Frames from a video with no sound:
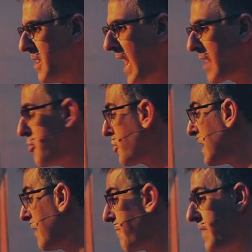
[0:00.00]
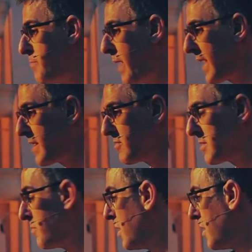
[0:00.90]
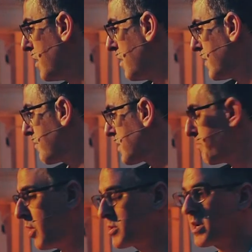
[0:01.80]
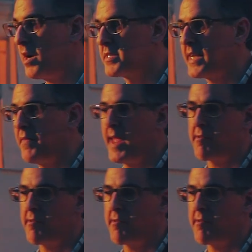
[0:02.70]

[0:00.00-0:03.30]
And you can give feedback. There are some postcards down there,